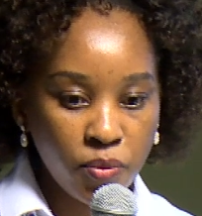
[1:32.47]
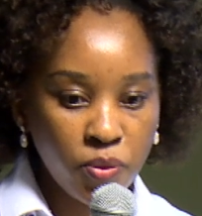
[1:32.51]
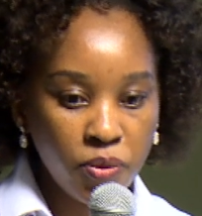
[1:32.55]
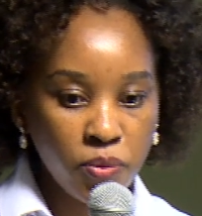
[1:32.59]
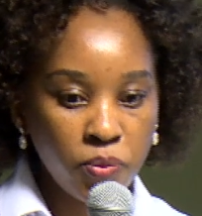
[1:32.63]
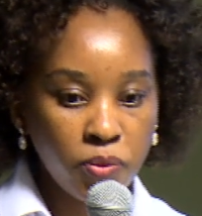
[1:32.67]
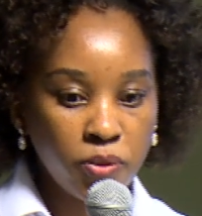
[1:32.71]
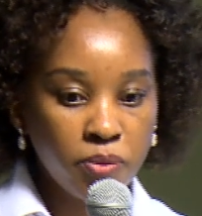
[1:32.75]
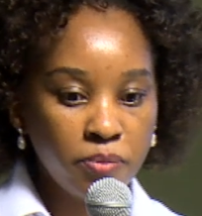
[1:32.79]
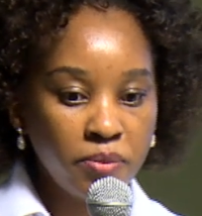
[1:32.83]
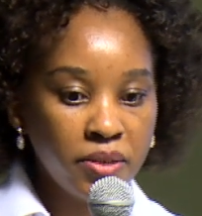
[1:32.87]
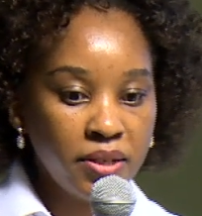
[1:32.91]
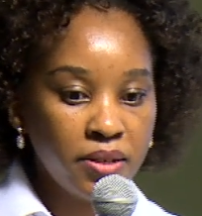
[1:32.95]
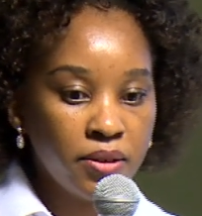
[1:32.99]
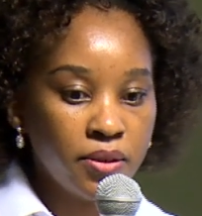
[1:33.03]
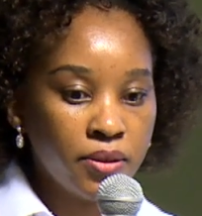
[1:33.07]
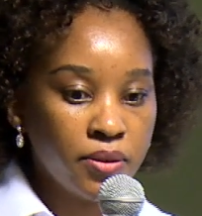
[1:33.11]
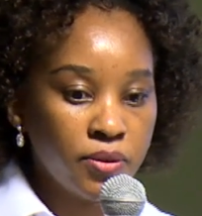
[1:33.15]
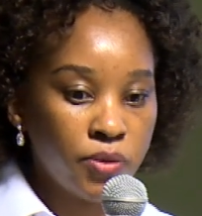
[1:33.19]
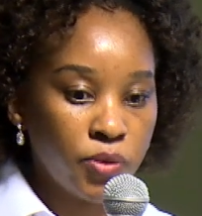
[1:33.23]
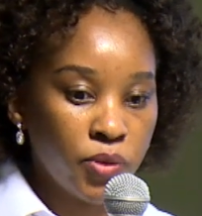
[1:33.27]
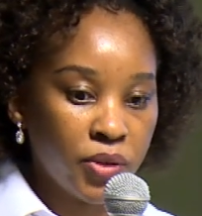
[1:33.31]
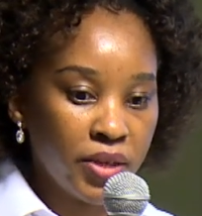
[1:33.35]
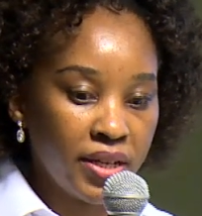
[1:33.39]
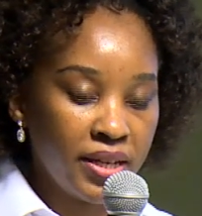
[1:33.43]
we will be
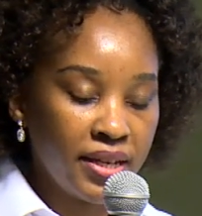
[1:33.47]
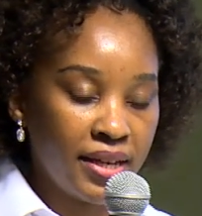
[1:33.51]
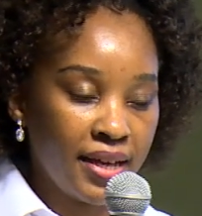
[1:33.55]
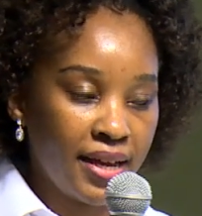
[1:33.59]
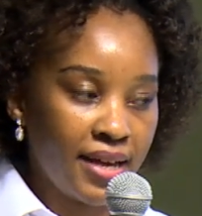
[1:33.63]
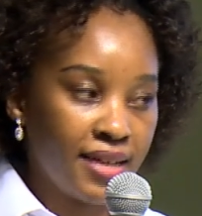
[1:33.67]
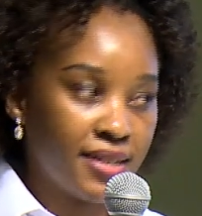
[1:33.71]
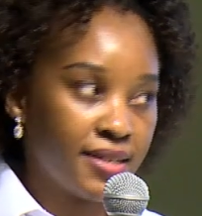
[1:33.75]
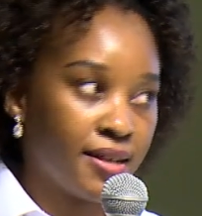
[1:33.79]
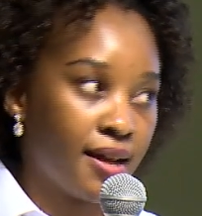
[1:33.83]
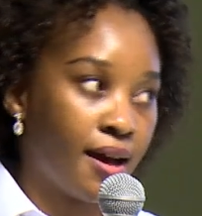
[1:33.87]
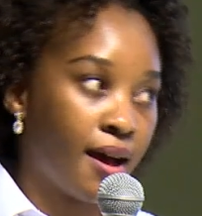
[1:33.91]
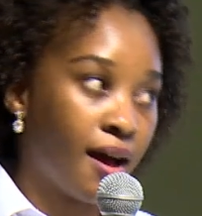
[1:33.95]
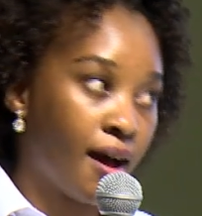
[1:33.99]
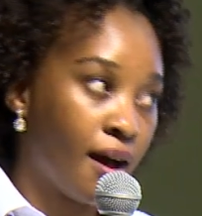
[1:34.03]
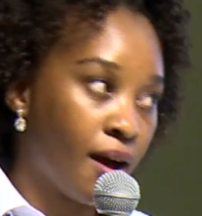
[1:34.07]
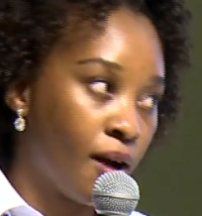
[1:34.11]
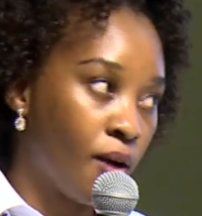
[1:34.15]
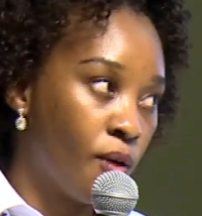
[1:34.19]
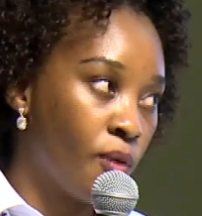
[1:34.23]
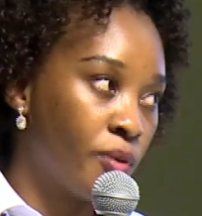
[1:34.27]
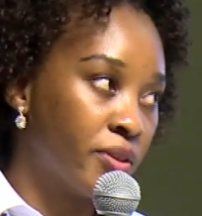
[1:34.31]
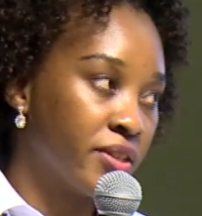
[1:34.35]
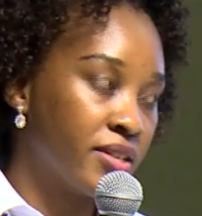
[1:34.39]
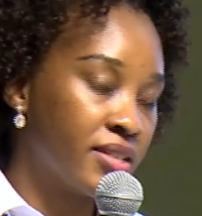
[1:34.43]
looking at
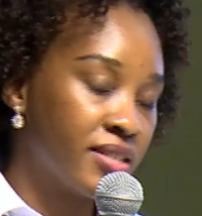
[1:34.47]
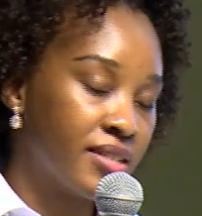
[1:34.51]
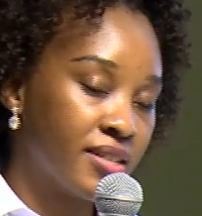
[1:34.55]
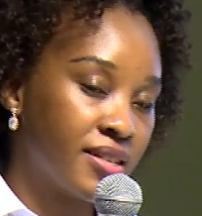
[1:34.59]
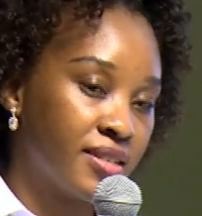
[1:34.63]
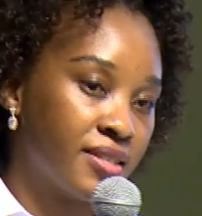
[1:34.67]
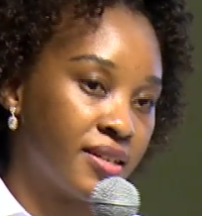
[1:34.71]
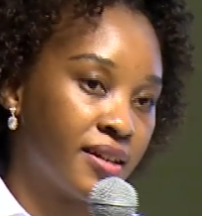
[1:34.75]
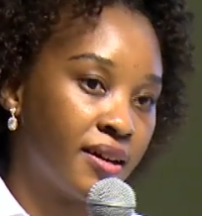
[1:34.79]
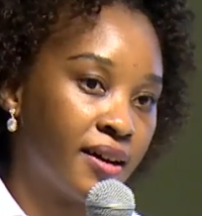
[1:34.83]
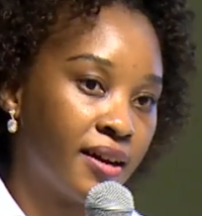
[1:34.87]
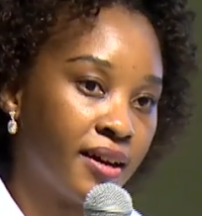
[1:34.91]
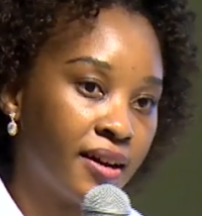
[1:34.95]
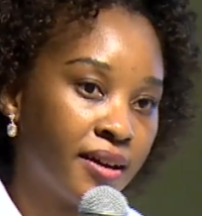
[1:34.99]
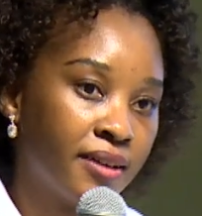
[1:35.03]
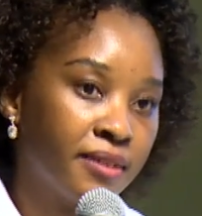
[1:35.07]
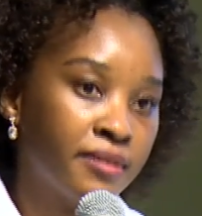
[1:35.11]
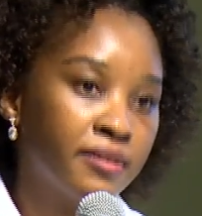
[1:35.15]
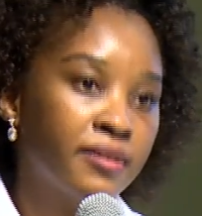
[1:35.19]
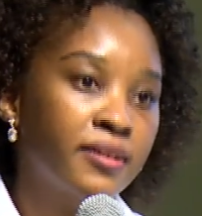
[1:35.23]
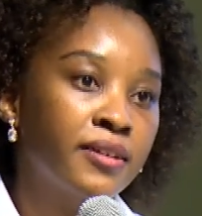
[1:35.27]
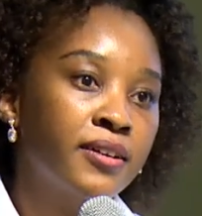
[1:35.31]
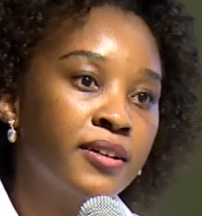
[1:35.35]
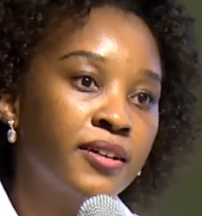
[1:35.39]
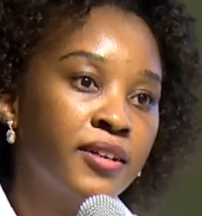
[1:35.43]
how the CSRR